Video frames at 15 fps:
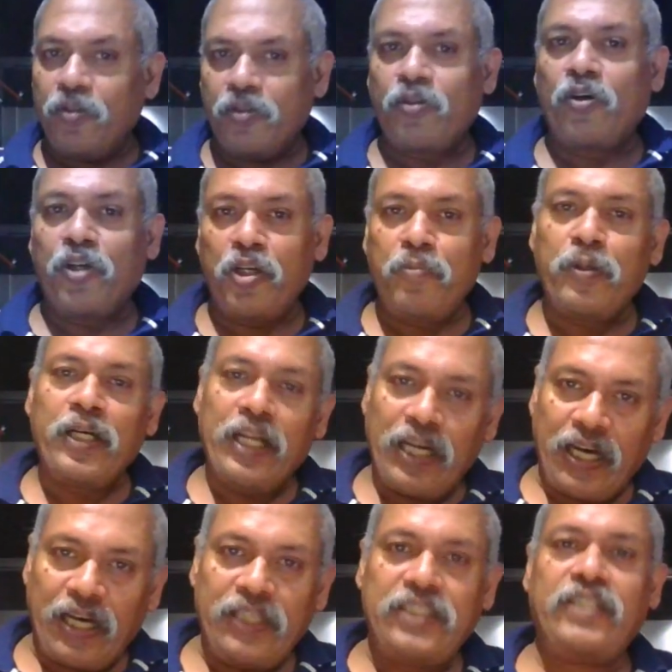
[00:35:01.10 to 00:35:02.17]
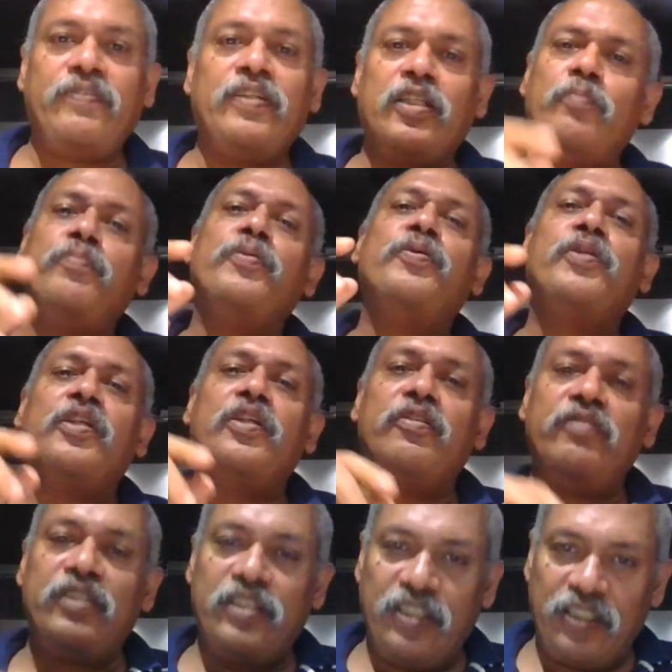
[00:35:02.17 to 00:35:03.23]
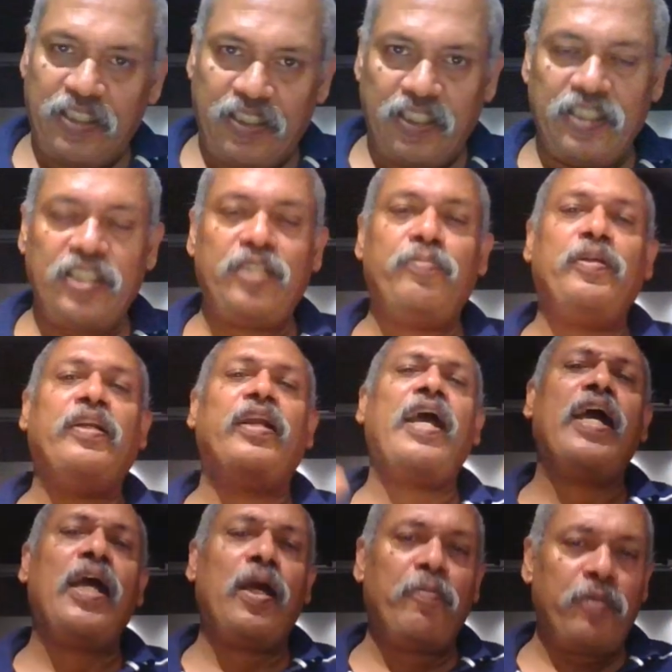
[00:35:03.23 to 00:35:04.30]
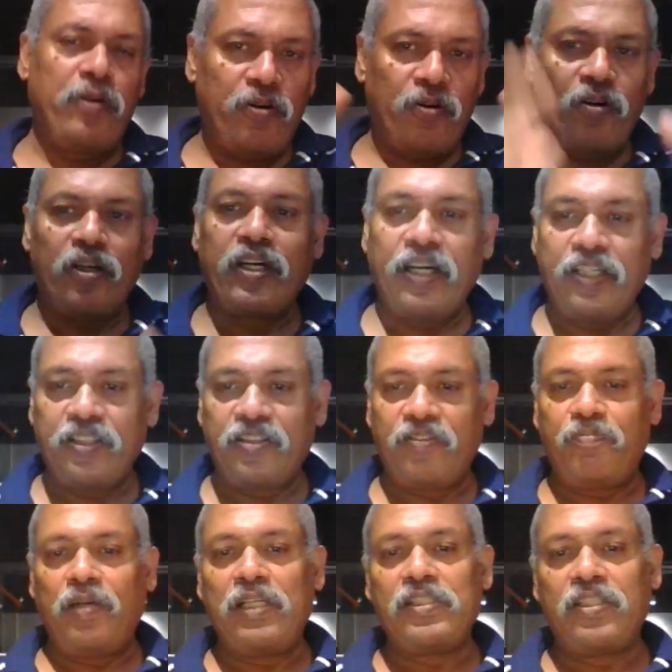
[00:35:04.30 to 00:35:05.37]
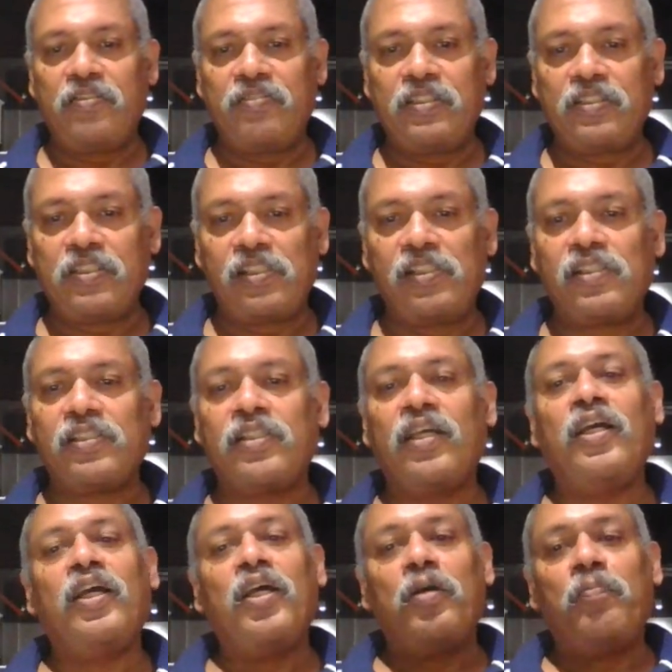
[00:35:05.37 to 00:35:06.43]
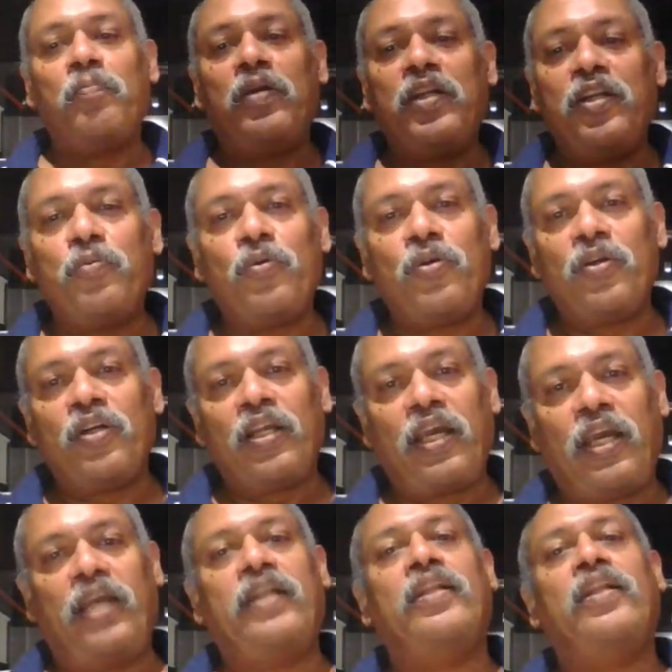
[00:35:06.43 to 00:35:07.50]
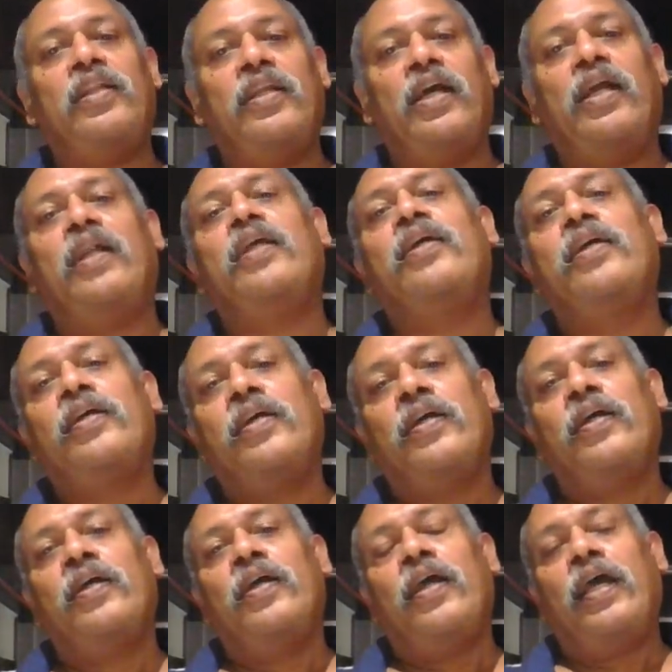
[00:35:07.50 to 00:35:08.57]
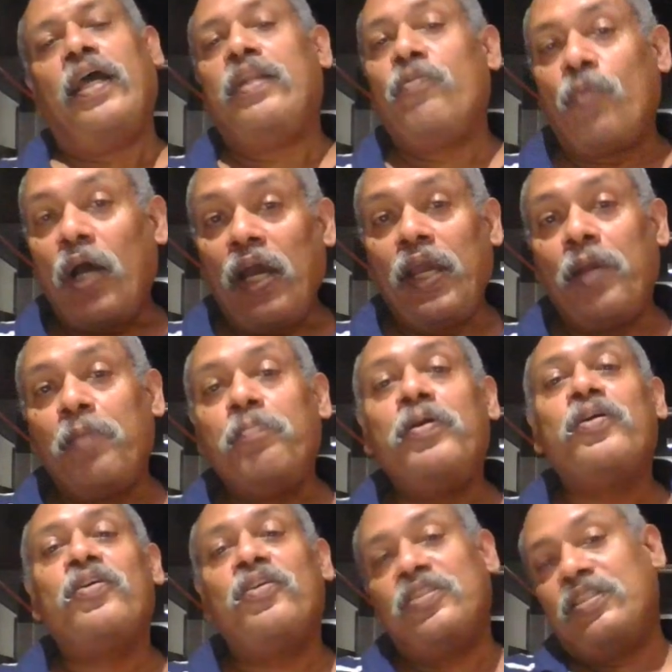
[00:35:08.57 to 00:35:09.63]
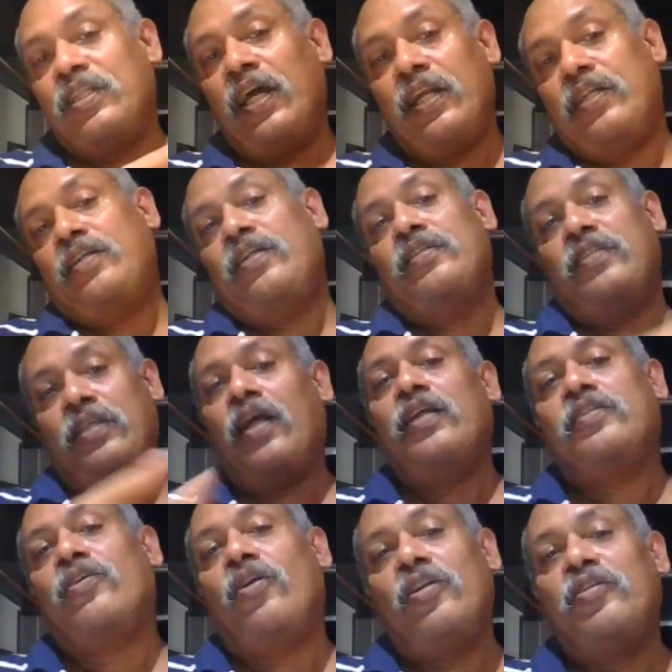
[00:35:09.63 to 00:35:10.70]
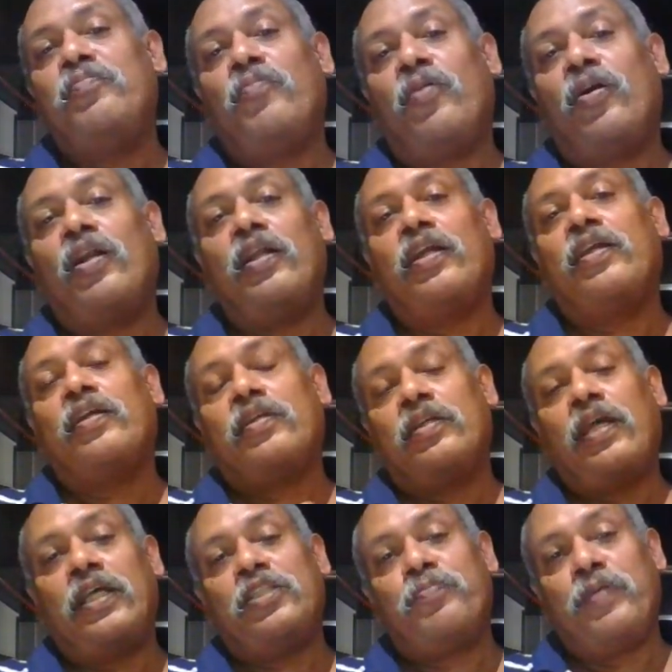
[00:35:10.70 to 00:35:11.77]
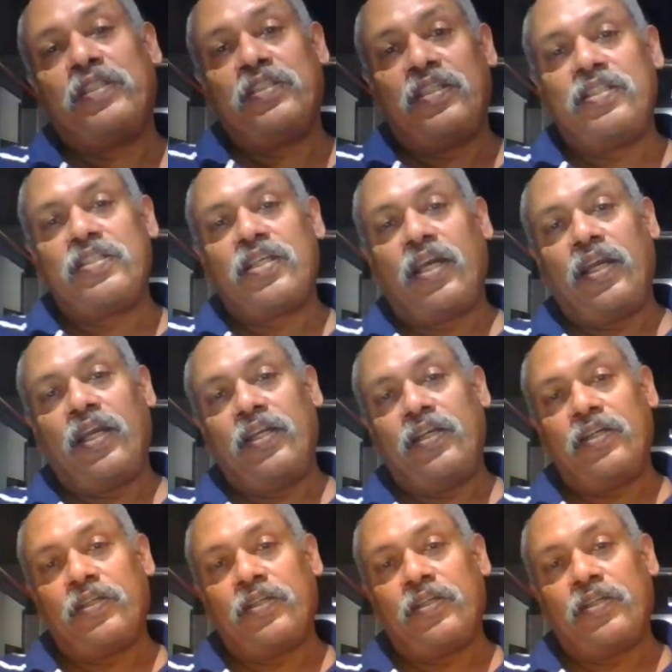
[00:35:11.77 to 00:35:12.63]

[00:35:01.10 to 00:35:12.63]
were talking about an i7 computer with 16 GB RAM and all kinds of bells and whistles, but it won't handle that. And why? Because that there are solid modeling aspects inside